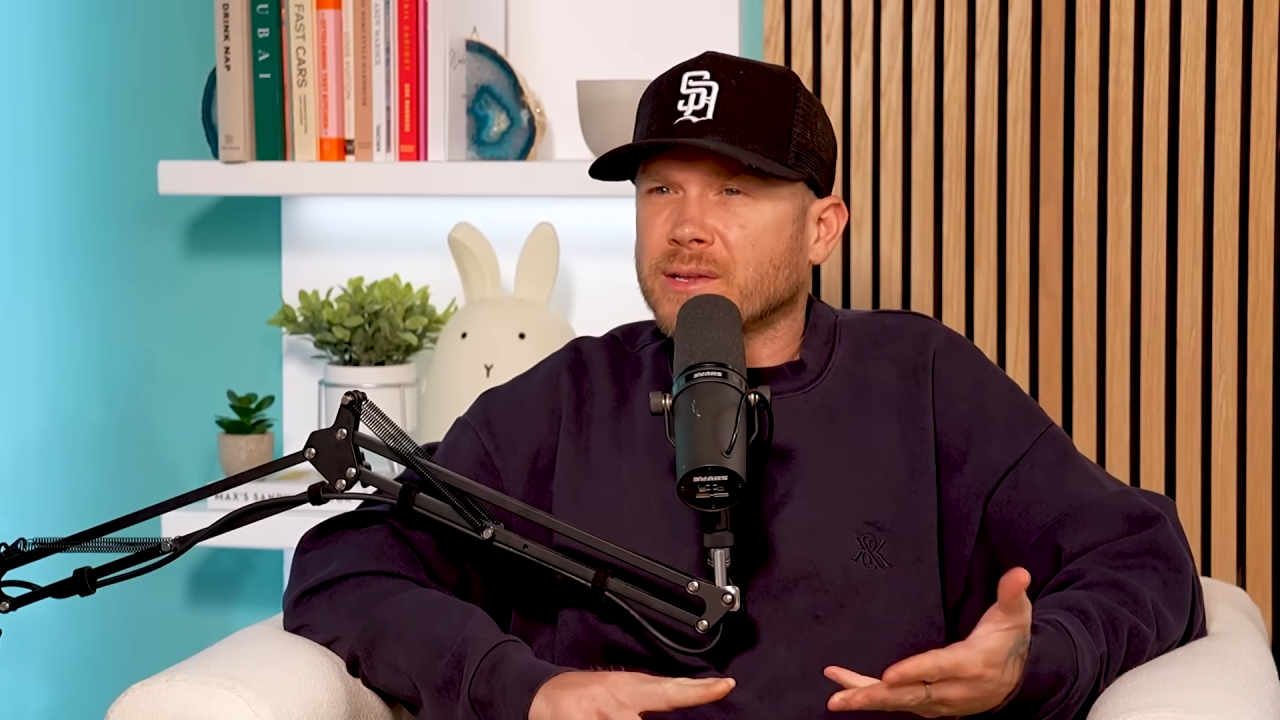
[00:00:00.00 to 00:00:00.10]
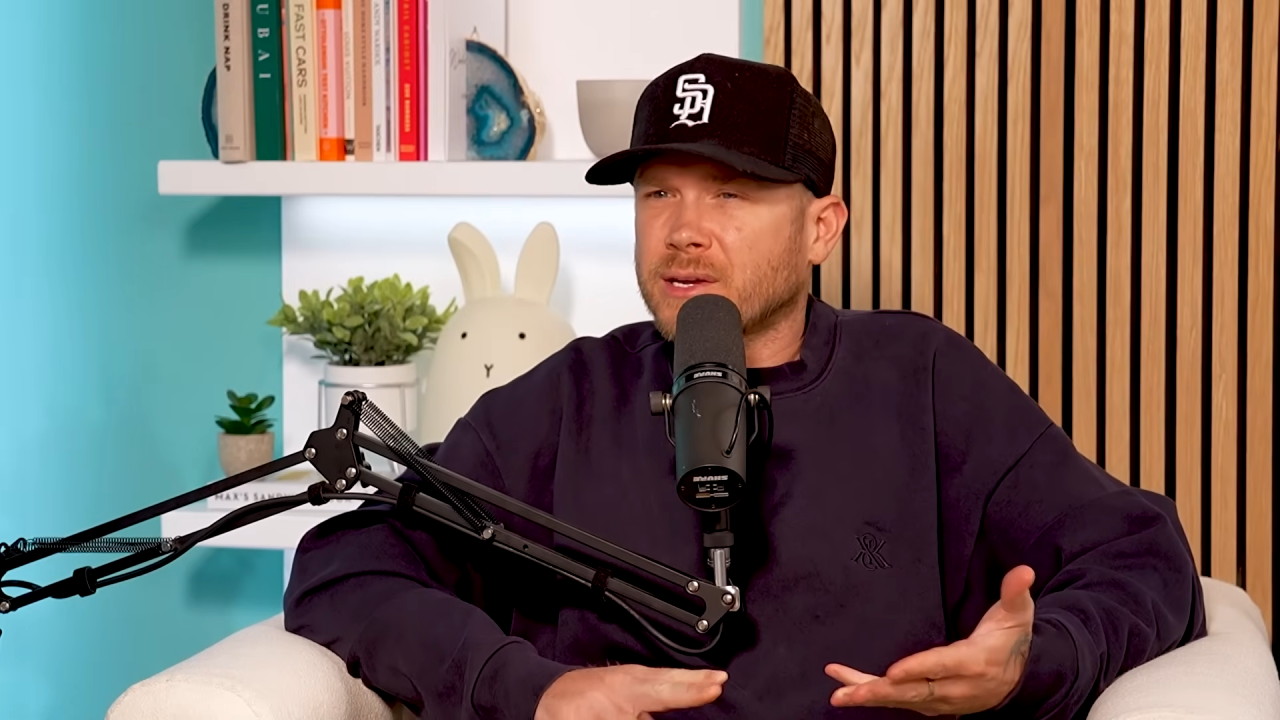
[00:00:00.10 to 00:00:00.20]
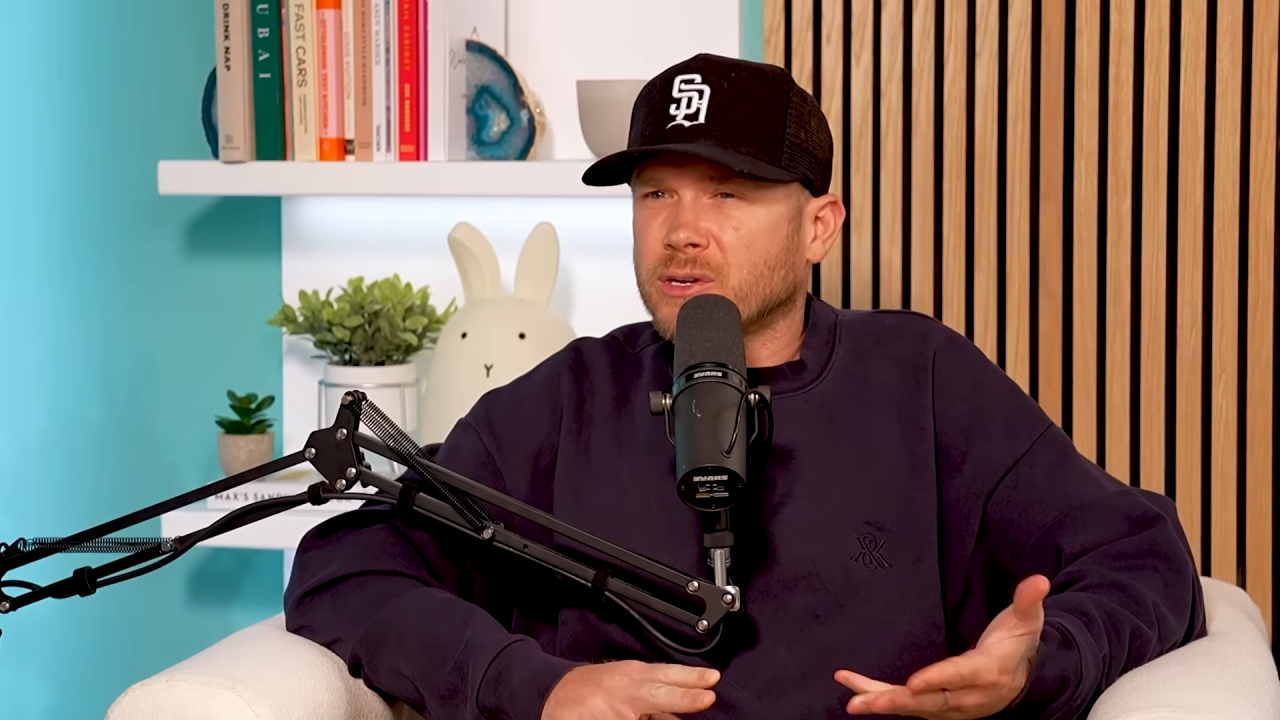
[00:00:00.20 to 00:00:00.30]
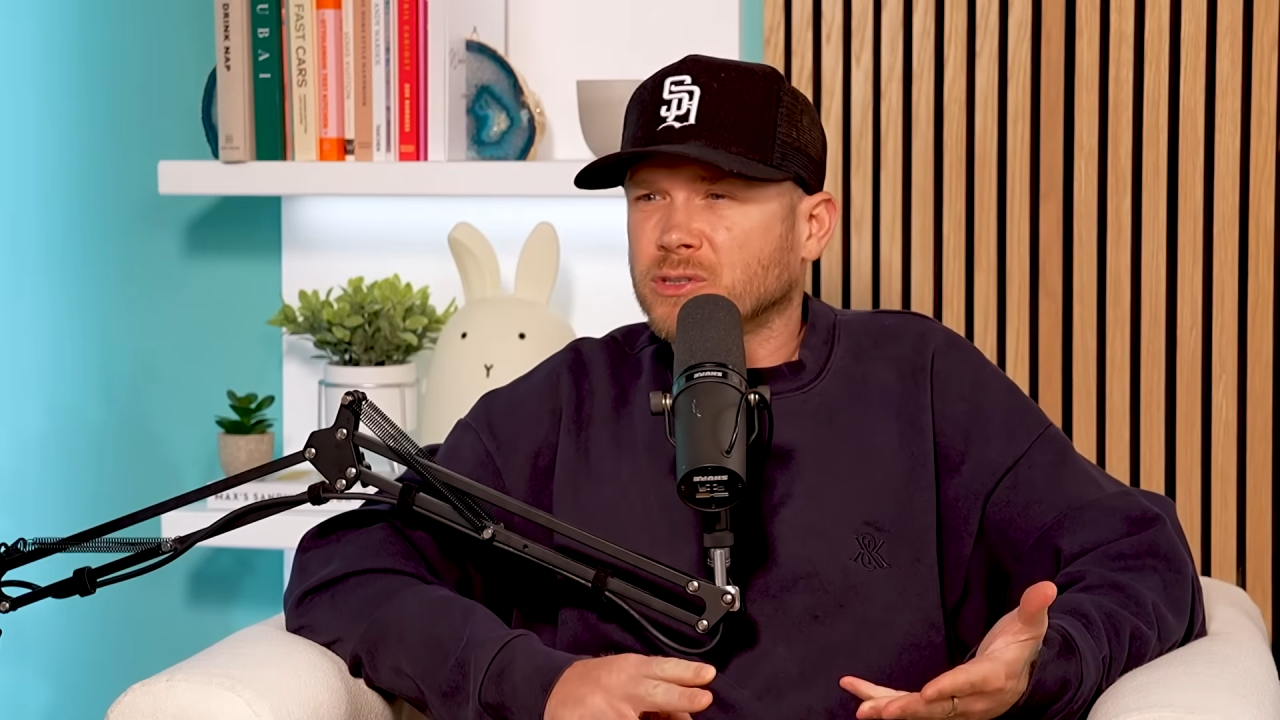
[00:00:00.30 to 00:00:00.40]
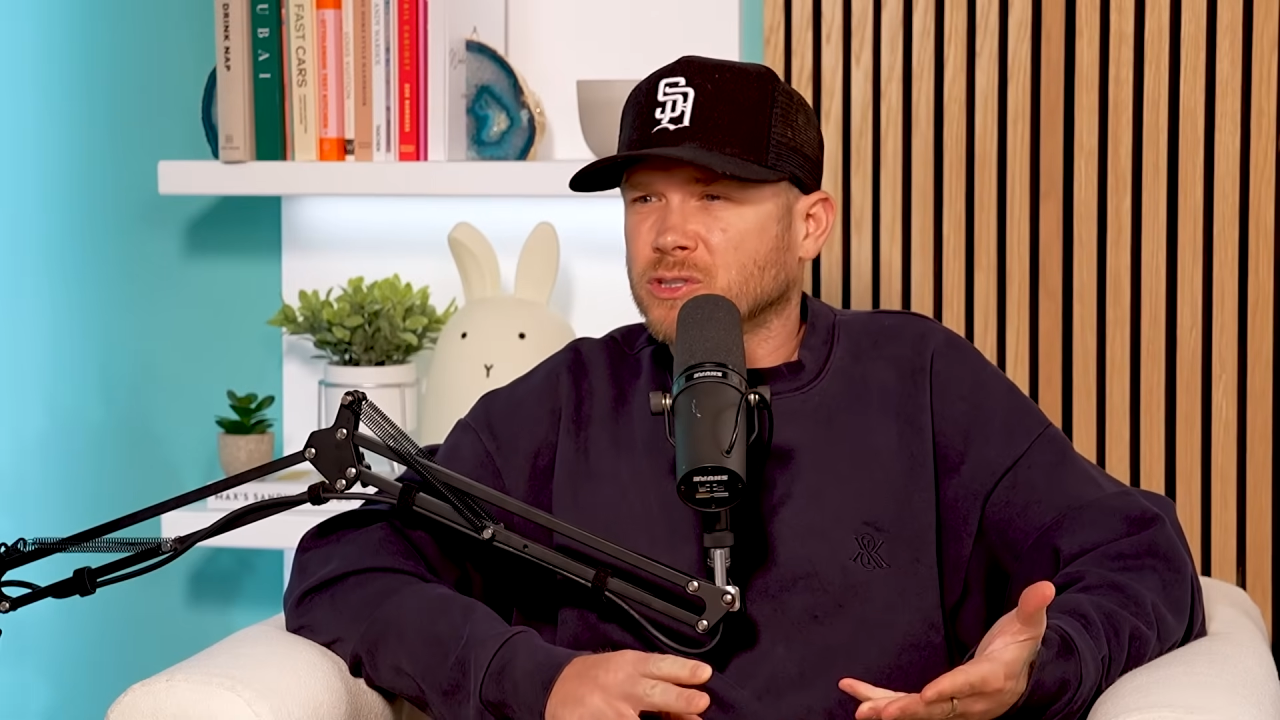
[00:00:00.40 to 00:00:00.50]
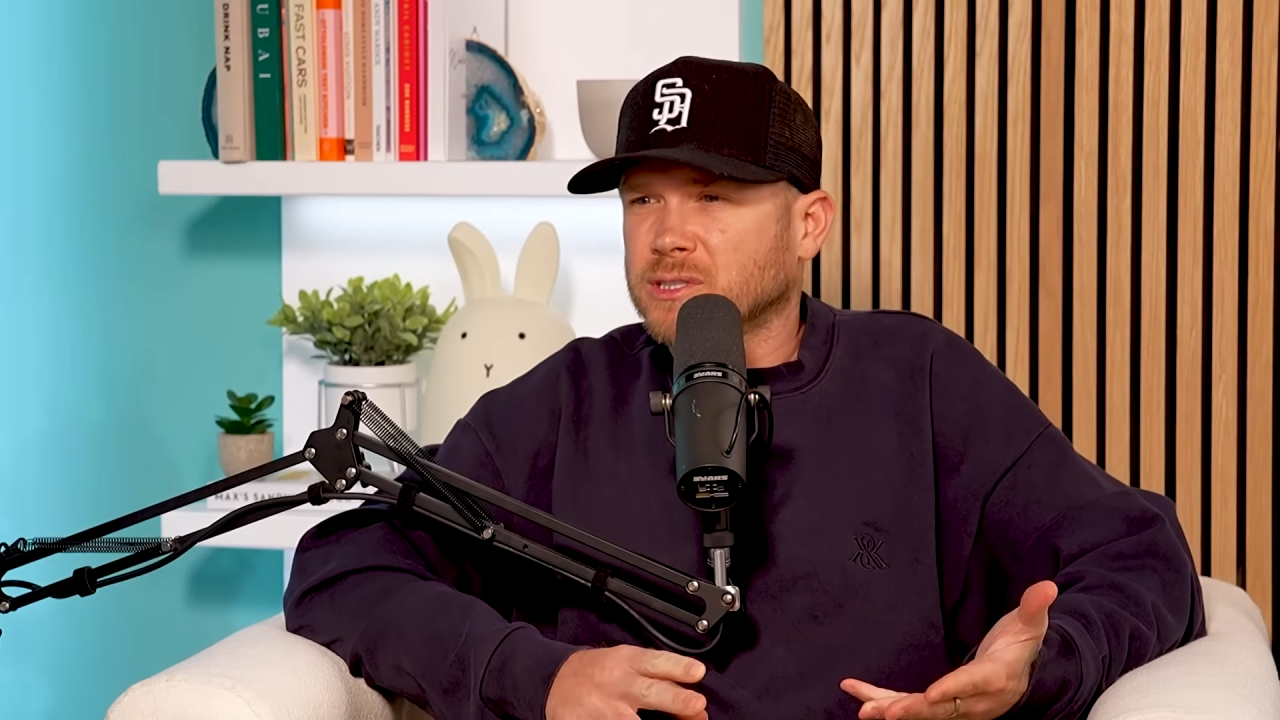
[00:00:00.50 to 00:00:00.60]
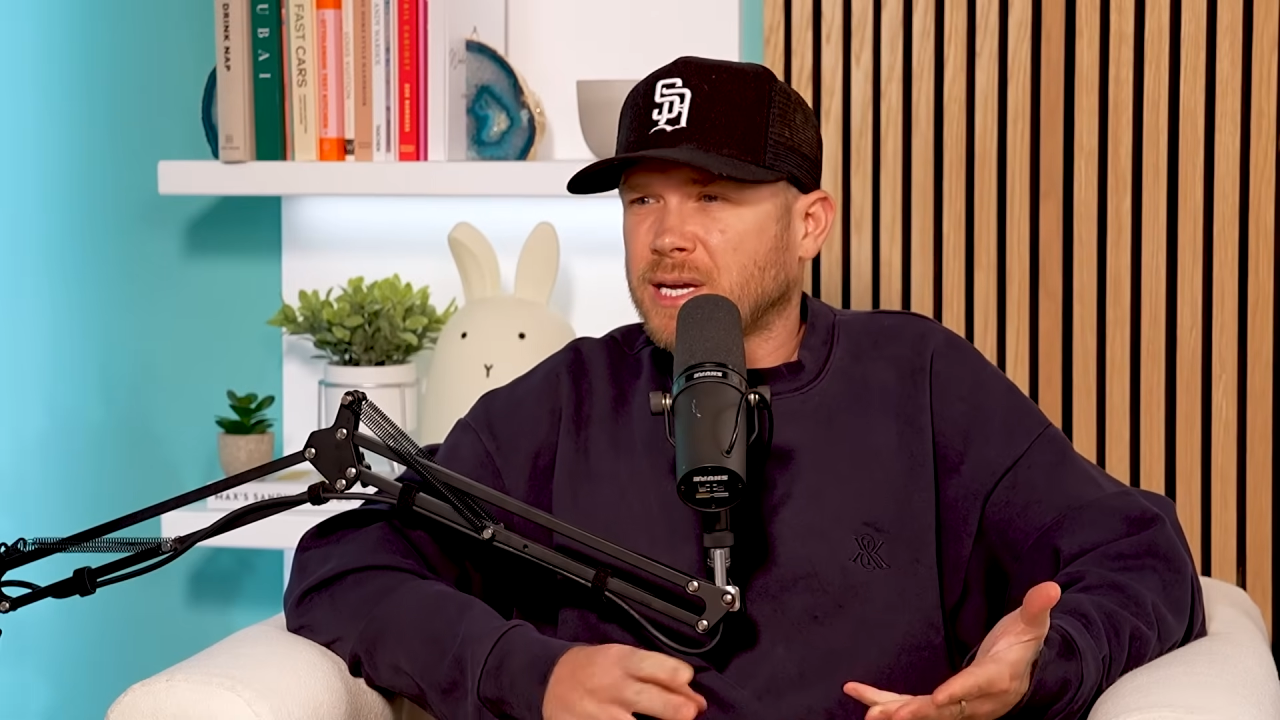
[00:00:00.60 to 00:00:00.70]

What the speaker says: they couldn't just